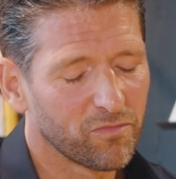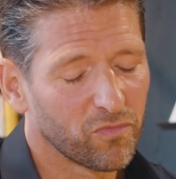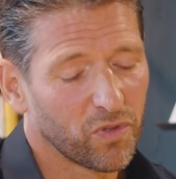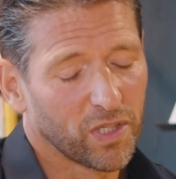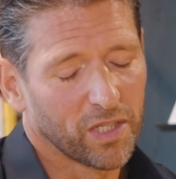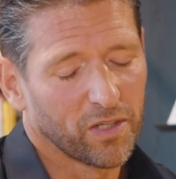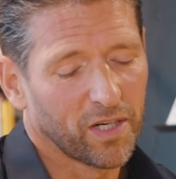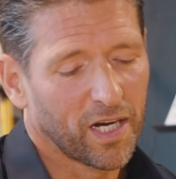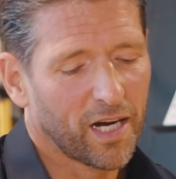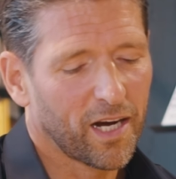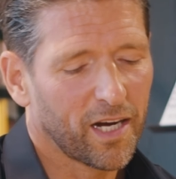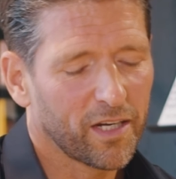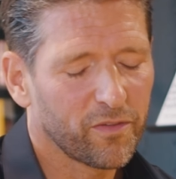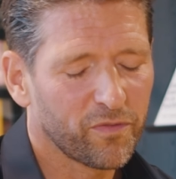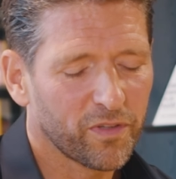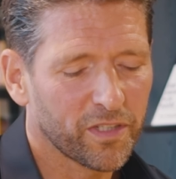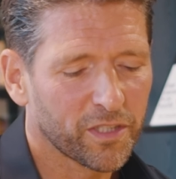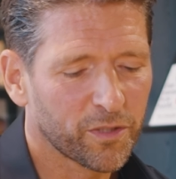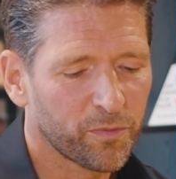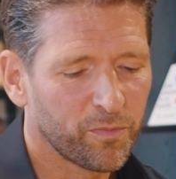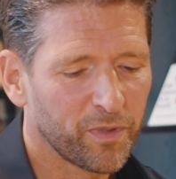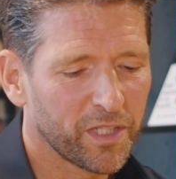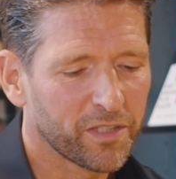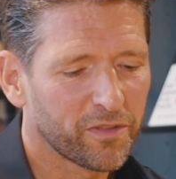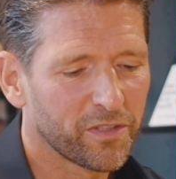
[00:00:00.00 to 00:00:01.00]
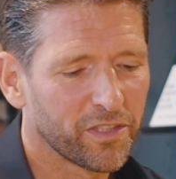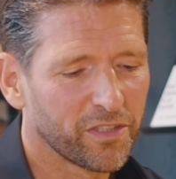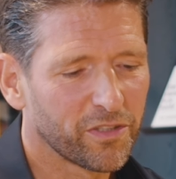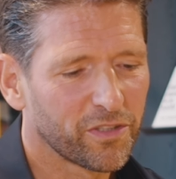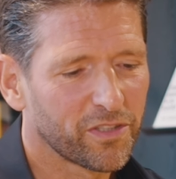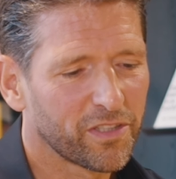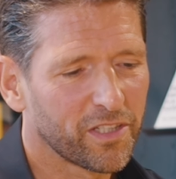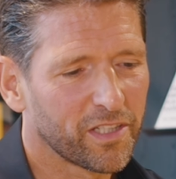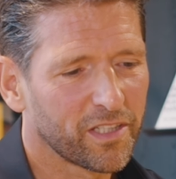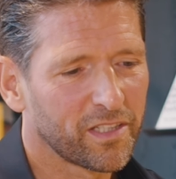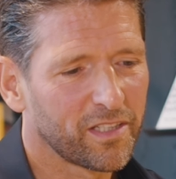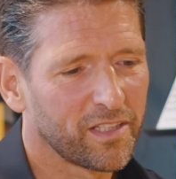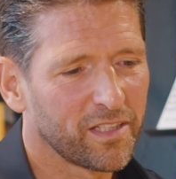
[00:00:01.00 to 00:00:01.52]
well, I've
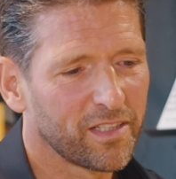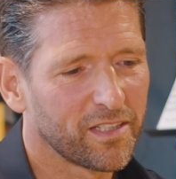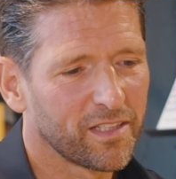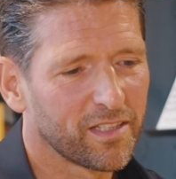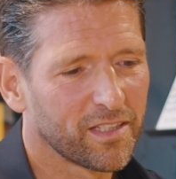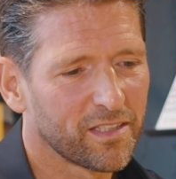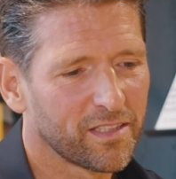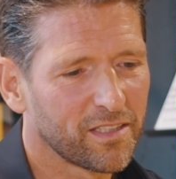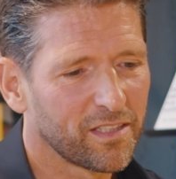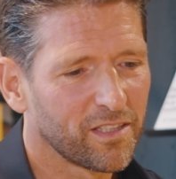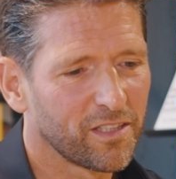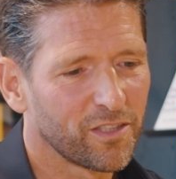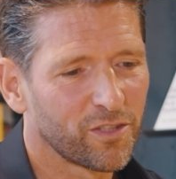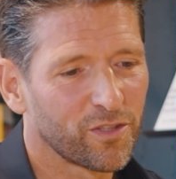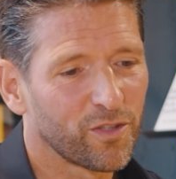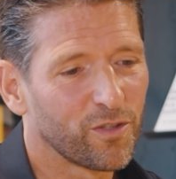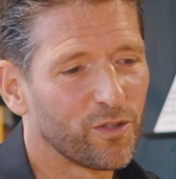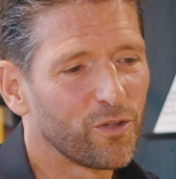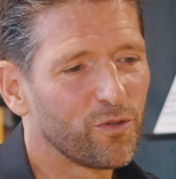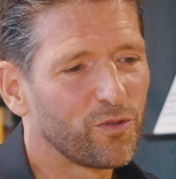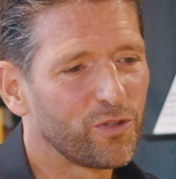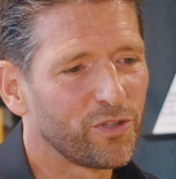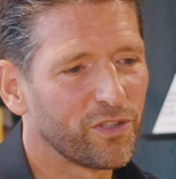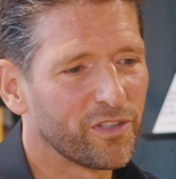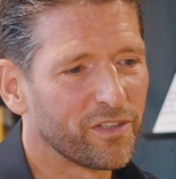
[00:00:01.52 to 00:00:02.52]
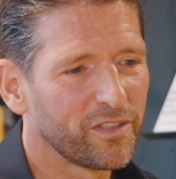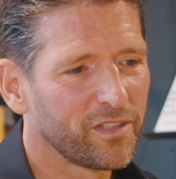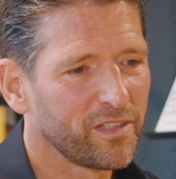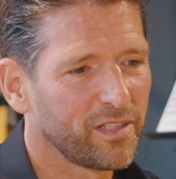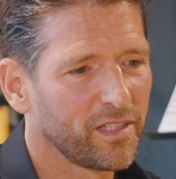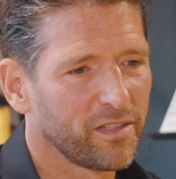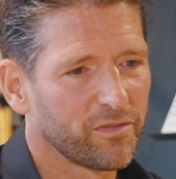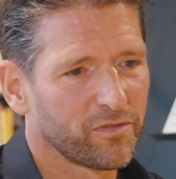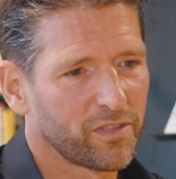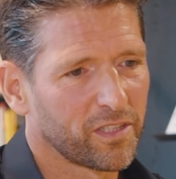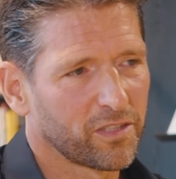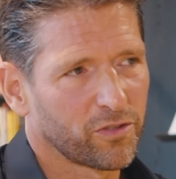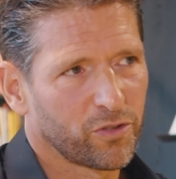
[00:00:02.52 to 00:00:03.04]
experienced that the solution,
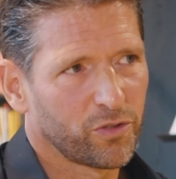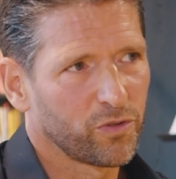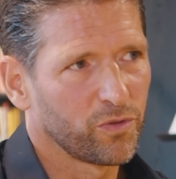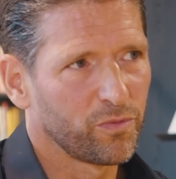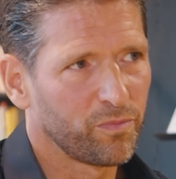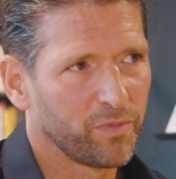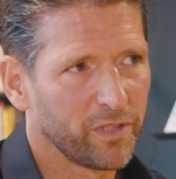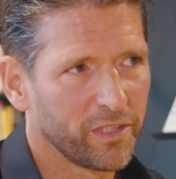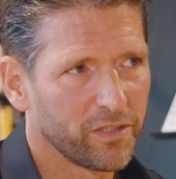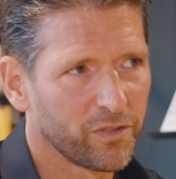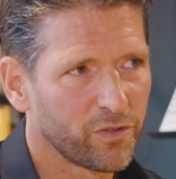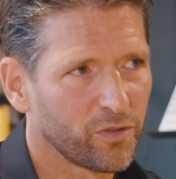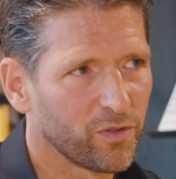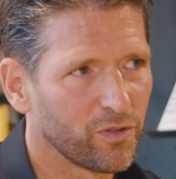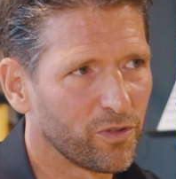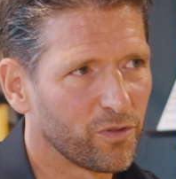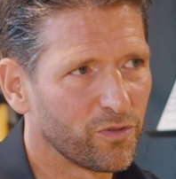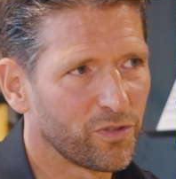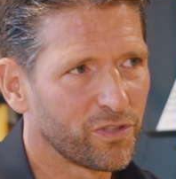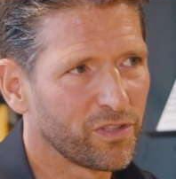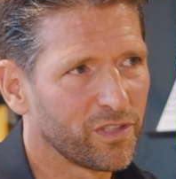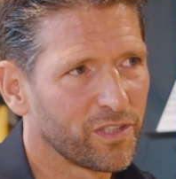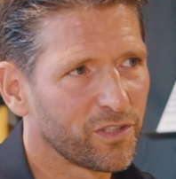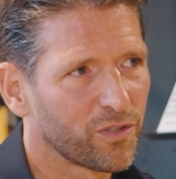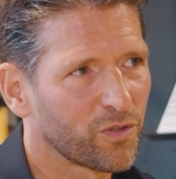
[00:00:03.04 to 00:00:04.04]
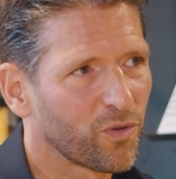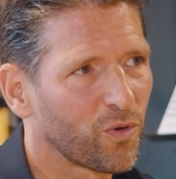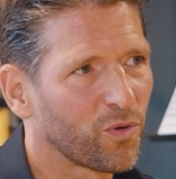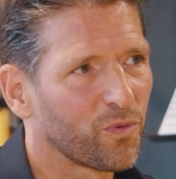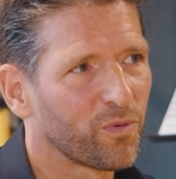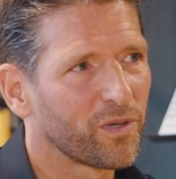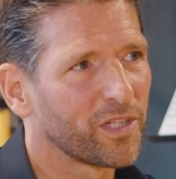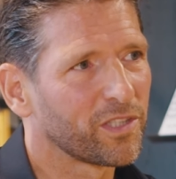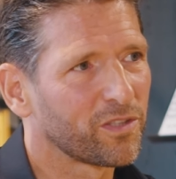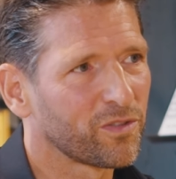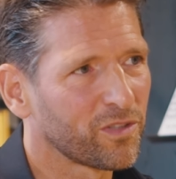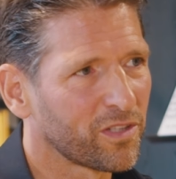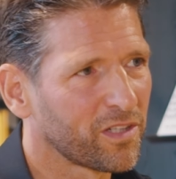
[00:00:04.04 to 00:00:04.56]
if there should be a solution, is
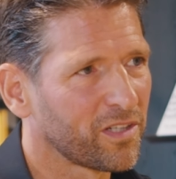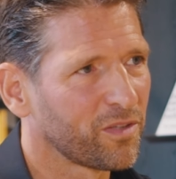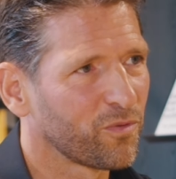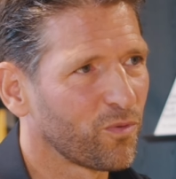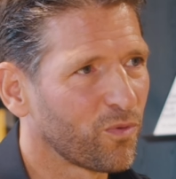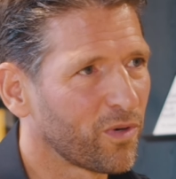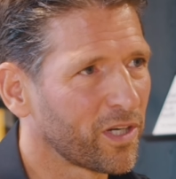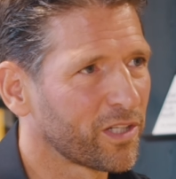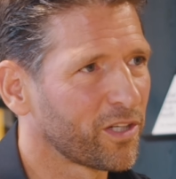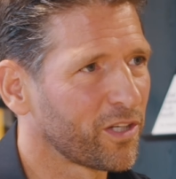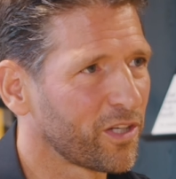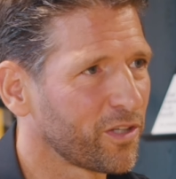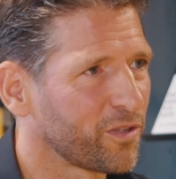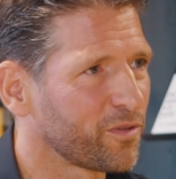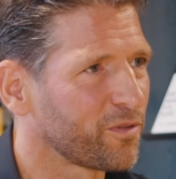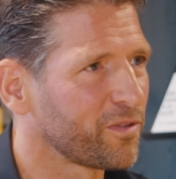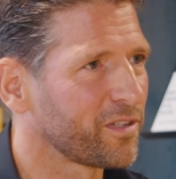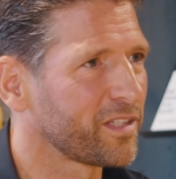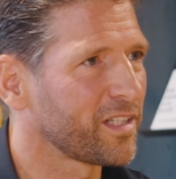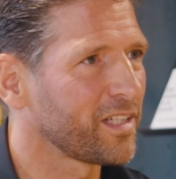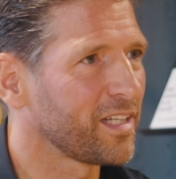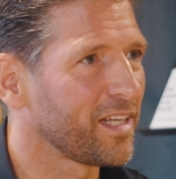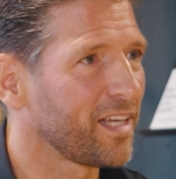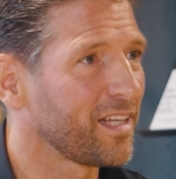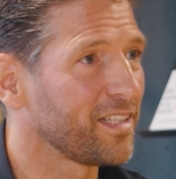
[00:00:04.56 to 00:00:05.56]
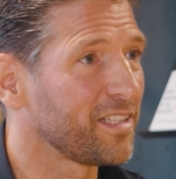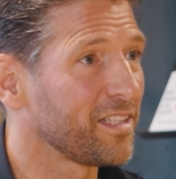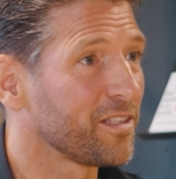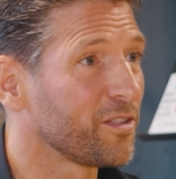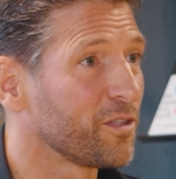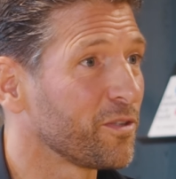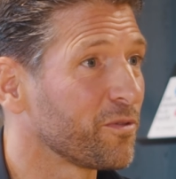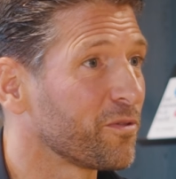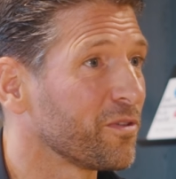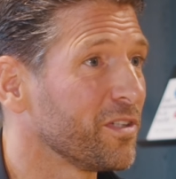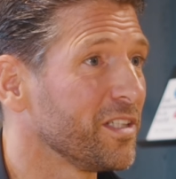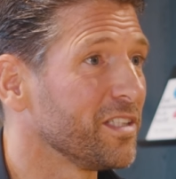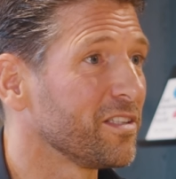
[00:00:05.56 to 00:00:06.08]
always 180
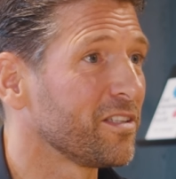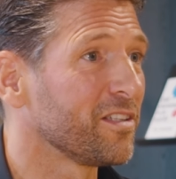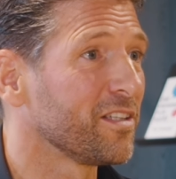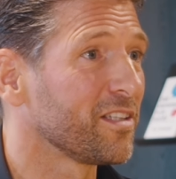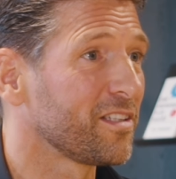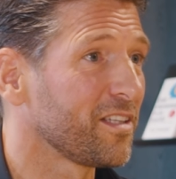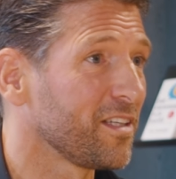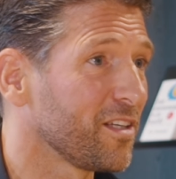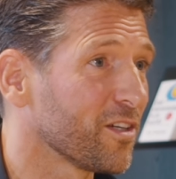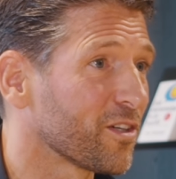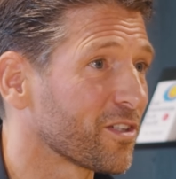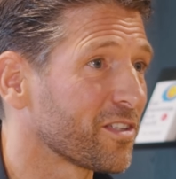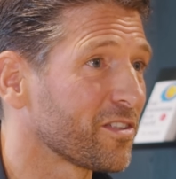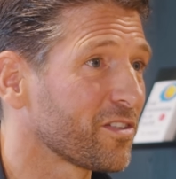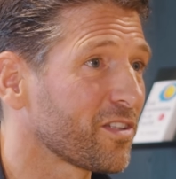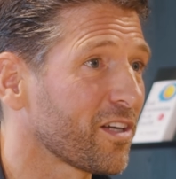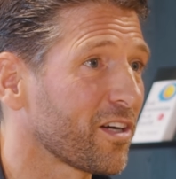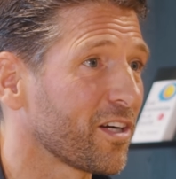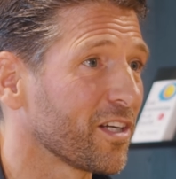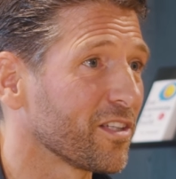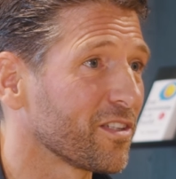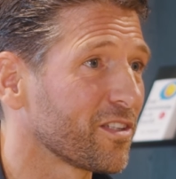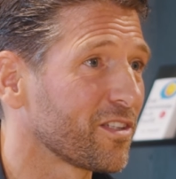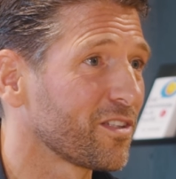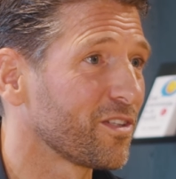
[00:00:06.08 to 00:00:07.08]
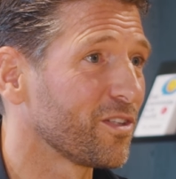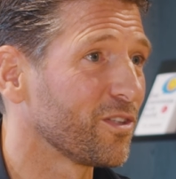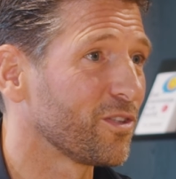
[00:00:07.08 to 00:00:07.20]
degrees at the other side.